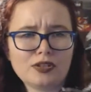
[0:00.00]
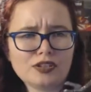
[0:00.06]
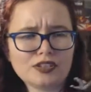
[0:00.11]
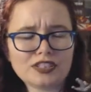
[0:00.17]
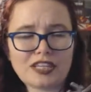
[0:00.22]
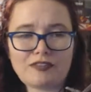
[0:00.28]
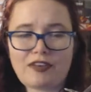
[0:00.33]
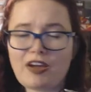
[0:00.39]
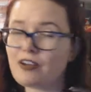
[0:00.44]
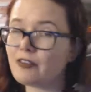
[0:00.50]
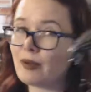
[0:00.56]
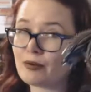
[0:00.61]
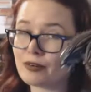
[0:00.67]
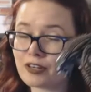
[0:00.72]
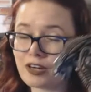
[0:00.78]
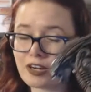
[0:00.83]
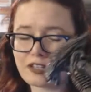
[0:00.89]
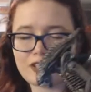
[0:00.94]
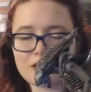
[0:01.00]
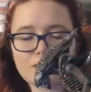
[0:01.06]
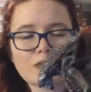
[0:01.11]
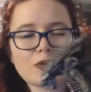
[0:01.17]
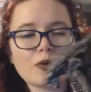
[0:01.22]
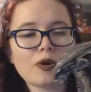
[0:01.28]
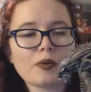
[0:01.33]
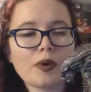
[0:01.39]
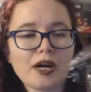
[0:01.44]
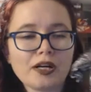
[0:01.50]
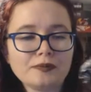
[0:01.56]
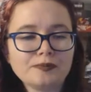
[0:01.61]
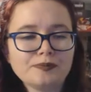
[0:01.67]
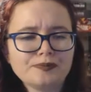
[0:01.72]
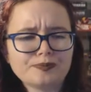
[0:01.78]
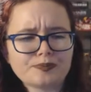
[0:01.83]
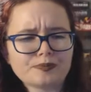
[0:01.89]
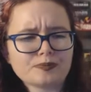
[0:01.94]
pulls, if I remember correctly, it's been quite a
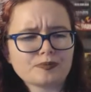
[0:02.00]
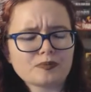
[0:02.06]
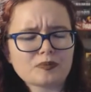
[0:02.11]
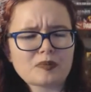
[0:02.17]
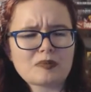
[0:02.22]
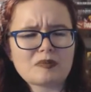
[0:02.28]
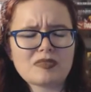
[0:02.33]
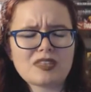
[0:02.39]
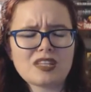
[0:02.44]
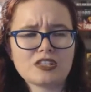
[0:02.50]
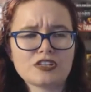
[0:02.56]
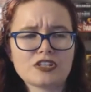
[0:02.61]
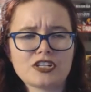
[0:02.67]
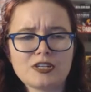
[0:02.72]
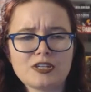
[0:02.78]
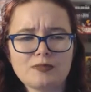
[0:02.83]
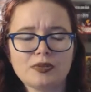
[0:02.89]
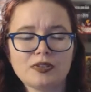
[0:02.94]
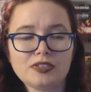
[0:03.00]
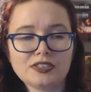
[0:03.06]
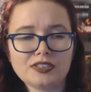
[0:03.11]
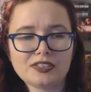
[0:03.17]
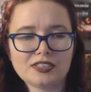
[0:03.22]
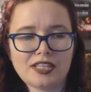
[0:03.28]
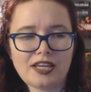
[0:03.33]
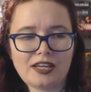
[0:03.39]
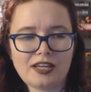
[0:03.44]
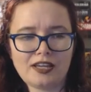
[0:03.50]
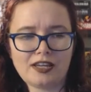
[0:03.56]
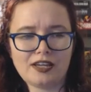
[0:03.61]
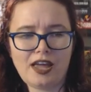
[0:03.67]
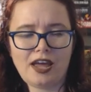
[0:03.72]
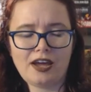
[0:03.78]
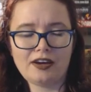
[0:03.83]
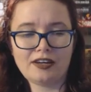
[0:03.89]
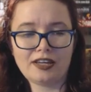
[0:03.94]
while, she pulls
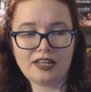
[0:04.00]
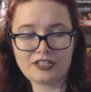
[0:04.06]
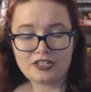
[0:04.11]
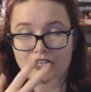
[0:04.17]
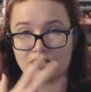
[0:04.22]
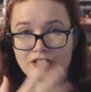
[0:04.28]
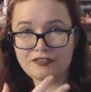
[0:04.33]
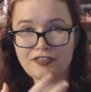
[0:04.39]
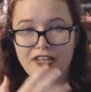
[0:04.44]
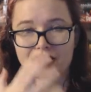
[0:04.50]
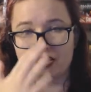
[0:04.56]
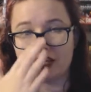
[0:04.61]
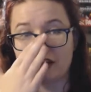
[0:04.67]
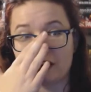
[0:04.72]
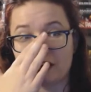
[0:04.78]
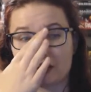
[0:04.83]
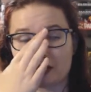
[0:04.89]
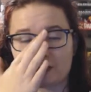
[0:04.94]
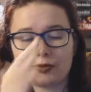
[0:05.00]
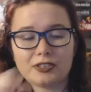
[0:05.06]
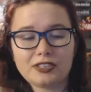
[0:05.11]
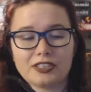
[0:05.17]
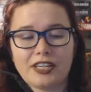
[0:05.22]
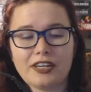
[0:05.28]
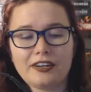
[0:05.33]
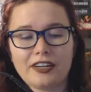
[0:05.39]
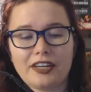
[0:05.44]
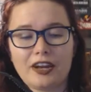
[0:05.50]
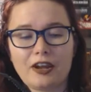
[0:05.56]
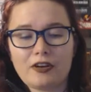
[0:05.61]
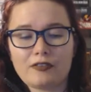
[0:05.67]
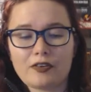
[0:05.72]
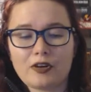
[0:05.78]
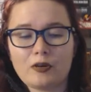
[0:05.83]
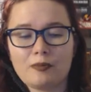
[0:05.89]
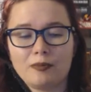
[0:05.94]
like she gets face huggered, she pulls the alien
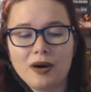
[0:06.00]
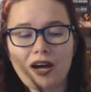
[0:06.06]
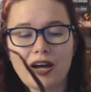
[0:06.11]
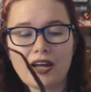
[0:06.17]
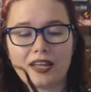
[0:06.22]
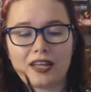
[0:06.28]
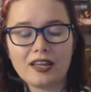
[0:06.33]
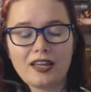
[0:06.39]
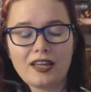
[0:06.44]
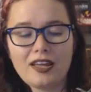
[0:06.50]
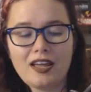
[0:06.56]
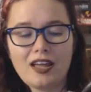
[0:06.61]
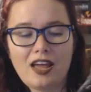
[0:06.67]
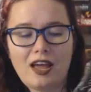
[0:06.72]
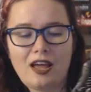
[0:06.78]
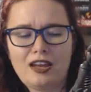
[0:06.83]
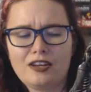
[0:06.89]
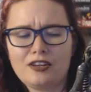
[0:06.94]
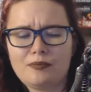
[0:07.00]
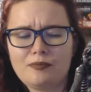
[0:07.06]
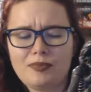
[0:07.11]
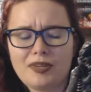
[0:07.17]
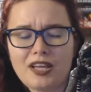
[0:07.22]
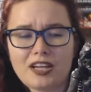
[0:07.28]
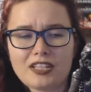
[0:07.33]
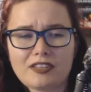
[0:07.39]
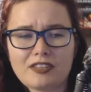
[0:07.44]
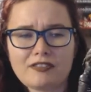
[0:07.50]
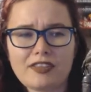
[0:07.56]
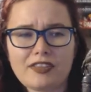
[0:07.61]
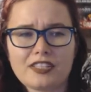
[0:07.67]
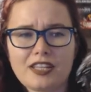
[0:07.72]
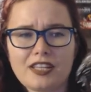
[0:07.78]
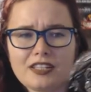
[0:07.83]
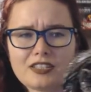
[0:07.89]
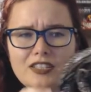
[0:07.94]
out of her own body, and because of
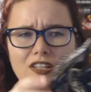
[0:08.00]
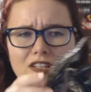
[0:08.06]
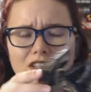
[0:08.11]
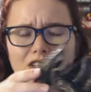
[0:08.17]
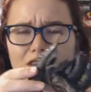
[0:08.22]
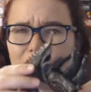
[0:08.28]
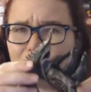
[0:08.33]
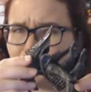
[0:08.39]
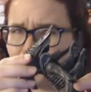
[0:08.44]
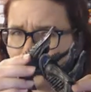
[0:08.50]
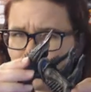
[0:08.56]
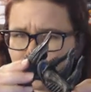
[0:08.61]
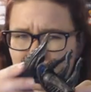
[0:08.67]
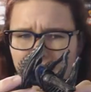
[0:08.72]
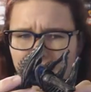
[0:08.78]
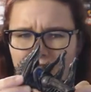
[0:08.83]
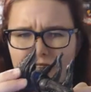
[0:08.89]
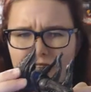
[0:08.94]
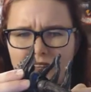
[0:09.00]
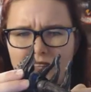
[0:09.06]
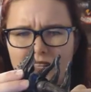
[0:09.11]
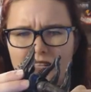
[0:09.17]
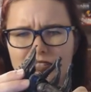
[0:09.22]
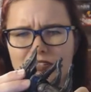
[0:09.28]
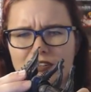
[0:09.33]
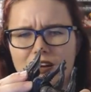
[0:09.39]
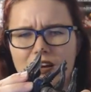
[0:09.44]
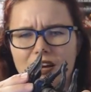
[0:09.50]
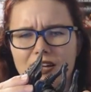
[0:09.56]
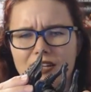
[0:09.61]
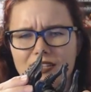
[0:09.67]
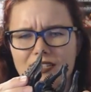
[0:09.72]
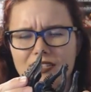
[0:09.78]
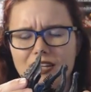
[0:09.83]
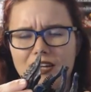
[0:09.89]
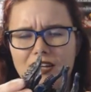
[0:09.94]
this, it's a little mutated. It's
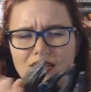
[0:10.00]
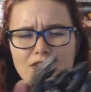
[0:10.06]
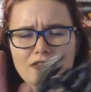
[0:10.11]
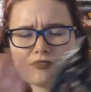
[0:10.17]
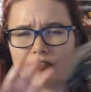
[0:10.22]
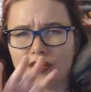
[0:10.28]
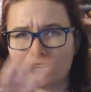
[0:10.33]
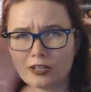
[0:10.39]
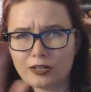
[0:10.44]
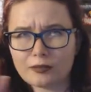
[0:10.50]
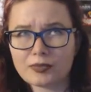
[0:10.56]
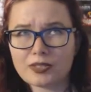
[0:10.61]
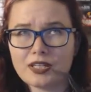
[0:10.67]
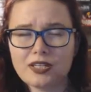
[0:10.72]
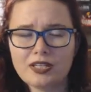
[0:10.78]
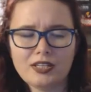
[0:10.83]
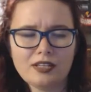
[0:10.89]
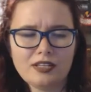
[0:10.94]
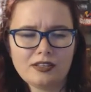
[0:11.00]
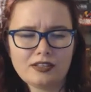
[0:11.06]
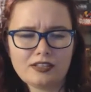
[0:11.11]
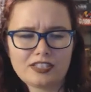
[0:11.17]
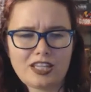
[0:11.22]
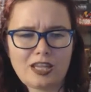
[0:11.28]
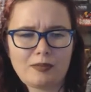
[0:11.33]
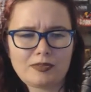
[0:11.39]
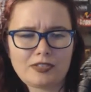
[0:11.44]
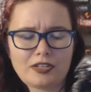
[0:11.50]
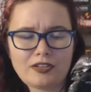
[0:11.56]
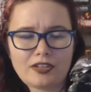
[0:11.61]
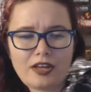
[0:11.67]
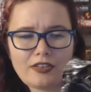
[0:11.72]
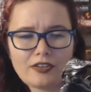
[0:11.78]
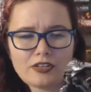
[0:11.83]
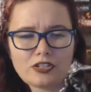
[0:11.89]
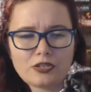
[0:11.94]
not developed the same as all
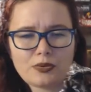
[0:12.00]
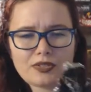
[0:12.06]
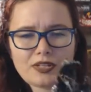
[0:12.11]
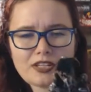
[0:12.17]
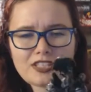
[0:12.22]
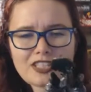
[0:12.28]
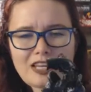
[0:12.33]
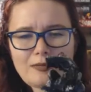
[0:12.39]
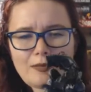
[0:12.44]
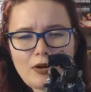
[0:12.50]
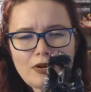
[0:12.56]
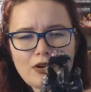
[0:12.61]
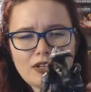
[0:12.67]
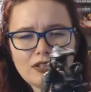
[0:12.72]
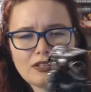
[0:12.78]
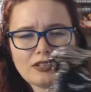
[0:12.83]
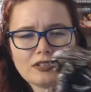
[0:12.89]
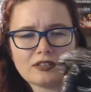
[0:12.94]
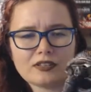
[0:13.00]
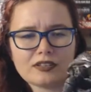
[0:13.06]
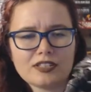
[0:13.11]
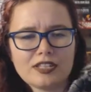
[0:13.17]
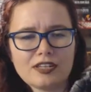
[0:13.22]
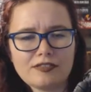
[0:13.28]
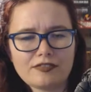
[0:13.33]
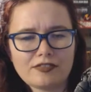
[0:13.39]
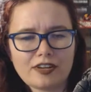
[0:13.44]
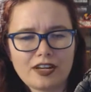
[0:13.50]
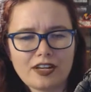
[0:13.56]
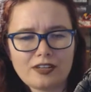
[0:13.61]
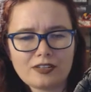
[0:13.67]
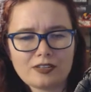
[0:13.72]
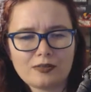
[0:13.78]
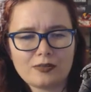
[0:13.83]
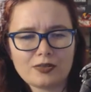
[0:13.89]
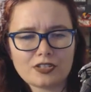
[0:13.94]
the others, so it does come out a little
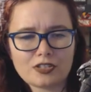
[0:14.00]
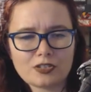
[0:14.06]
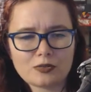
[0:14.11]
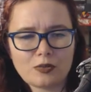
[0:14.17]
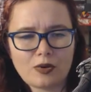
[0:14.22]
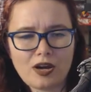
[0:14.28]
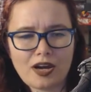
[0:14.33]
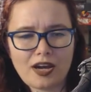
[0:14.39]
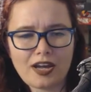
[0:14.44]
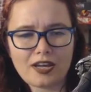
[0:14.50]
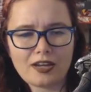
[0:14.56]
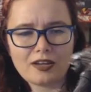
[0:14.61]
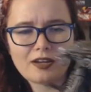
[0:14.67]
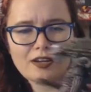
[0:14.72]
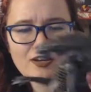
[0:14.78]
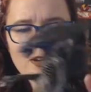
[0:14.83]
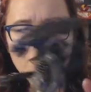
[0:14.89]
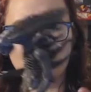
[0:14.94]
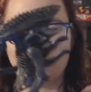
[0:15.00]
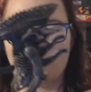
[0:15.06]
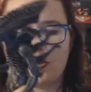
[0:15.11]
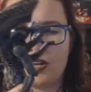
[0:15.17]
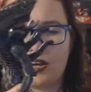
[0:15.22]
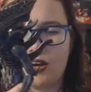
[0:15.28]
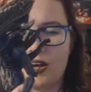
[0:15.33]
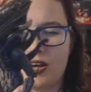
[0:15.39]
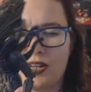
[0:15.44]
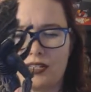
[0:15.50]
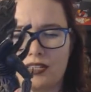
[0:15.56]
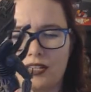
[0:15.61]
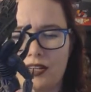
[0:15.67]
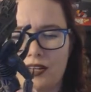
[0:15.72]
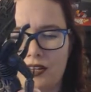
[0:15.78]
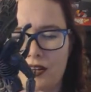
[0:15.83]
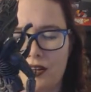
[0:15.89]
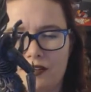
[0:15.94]
different, which is why we got
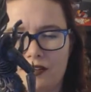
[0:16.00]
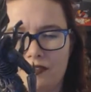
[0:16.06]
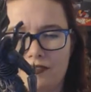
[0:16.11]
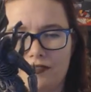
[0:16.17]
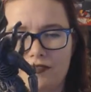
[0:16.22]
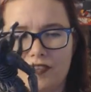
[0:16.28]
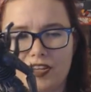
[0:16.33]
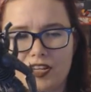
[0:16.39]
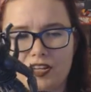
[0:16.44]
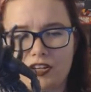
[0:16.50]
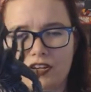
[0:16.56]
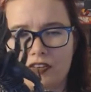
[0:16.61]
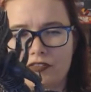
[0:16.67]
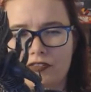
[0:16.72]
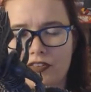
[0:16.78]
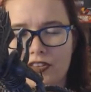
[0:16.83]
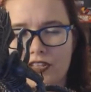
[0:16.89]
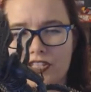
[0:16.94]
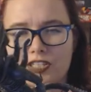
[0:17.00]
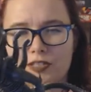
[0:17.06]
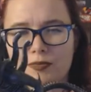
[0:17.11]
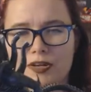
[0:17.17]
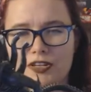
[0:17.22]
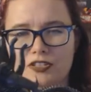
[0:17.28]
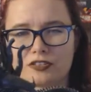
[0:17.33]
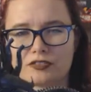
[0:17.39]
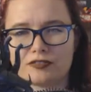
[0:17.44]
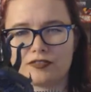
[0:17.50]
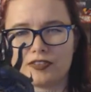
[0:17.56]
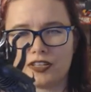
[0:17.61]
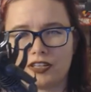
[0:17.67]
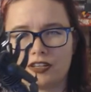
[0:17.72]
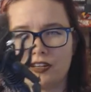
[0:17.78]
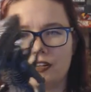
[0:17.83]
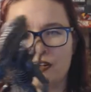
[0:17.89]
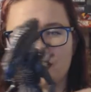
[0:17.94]
a figure for this special
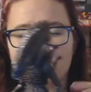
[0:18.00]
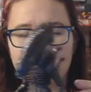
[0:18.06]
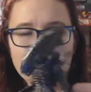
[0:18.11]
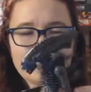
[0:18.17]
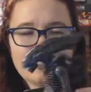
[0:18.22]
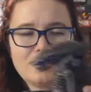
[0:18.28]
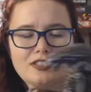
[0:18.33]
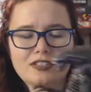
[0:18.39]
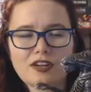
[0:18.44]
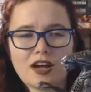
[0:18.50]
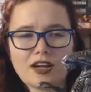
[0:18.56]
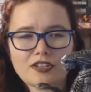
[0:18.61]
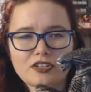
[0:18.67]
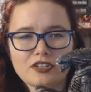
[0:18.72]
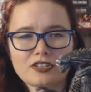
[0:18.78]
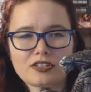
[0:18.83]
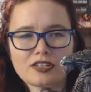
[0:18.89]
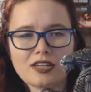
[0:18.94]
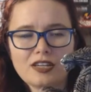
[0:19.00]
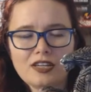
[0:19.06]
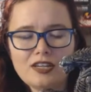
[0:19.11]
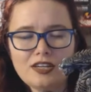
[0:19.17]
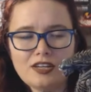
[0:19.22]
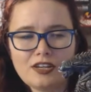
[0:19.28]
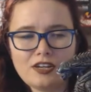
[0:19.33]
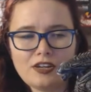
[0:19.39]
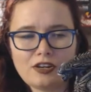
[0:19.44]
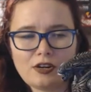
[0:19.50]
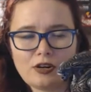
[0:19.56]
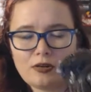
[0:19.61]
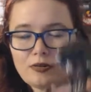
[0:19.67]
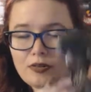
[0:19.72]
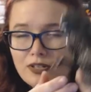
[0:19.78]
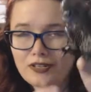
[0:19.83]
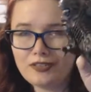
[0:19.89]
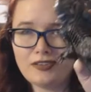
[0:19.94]
figure, because he's not just, you
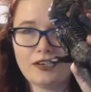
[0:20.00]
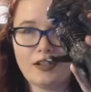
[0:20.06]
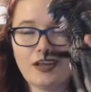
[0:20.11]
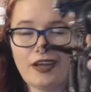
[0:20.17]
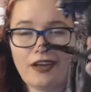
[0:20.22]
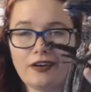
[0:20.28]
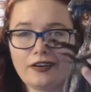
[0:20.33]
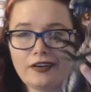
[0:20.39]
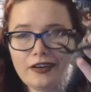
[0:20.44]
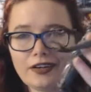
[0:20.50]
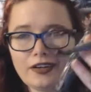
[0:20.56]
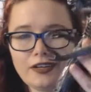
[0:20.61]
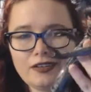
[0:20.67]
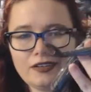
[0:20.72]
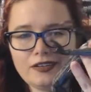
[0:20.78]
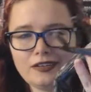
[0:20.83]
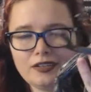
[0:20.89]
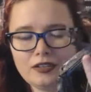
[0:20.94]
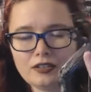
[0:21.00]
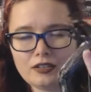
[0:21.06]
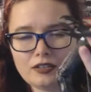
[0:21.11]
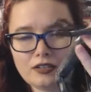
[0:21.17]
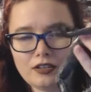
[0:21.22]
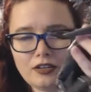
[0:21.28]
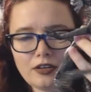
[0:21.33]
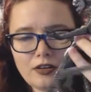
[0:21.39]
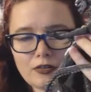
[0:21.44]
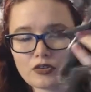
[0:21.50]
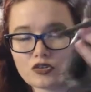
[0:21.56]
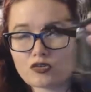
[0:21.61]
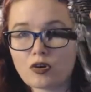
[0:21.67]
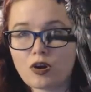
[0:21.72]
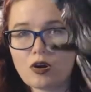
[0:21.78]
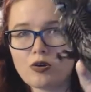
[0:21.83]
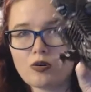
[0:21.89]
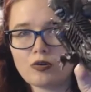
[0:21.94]
know, alien, you know,
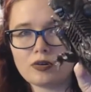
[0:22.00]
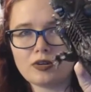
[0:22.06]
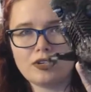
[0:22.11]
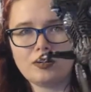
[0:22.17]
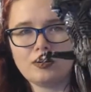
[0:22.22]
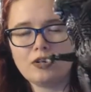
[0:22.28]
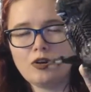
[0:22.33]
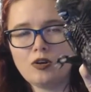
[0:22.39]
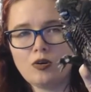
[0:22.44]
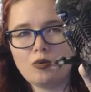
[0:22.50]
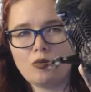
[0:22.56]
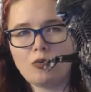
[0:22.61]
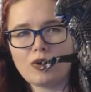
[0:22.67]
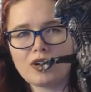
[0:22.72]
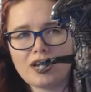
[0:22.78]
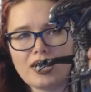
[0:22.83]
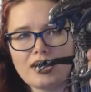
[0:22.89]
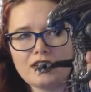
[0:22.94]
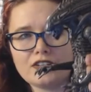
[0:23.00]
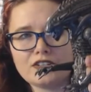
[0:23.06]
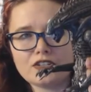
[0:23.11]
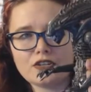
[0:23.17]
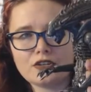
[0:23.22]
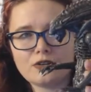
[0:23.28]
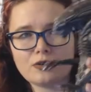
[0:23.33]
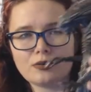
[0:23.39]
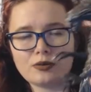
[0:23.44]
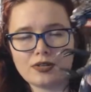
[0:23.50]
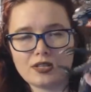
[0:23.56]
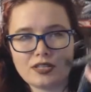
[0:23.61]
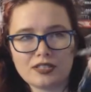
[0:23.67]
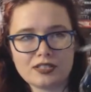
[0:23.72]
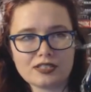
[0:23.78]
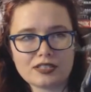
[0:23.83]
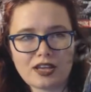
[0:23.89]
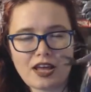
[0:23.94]
drone 182.
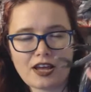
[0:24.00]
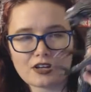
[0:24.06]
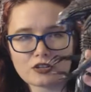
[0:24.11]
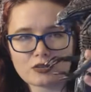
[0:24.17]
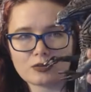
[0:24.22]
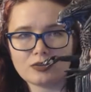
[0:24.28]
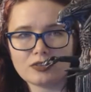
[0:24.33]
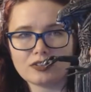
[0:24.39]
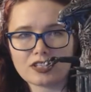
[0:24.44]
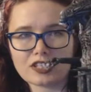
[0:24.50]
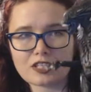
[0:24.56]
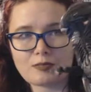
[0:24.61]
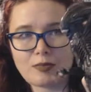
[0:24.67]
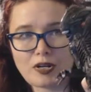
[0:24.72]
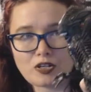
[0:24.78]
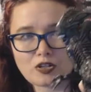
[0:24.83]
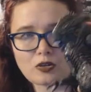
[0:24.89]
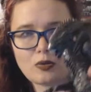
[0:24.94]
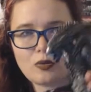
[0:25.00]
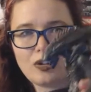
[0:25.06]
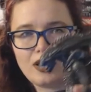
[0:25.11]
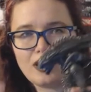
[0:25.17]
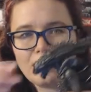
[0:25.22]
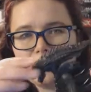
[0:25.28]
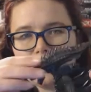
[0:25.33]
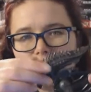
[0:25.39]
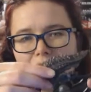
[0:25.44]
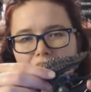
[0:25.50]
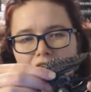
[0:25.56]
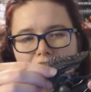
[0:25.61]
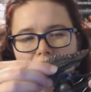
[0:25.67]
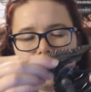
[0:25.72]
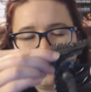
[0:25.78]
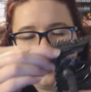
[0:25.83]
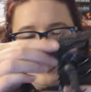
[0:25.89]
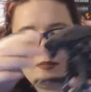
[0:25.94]
He's an actual, like, special one.
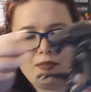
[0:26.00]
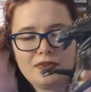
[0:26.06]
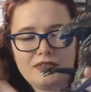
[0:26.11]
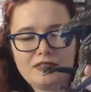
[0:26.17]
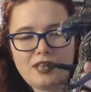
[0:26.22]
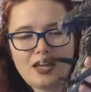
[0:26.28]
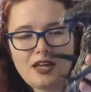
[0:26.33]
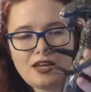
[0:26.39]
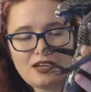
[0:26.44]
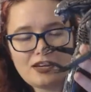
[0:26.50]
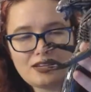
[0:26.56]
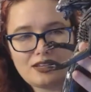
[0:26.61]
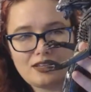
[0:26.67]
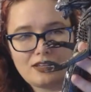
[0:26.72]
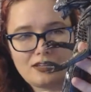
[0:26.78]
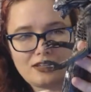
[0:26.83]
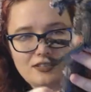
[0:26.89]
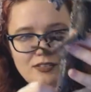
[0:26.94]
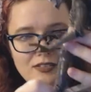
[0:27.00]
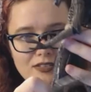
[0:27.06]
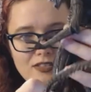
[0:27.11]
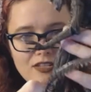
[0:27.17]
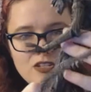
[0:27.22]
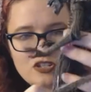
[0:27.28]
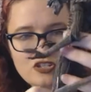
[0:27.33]
But that is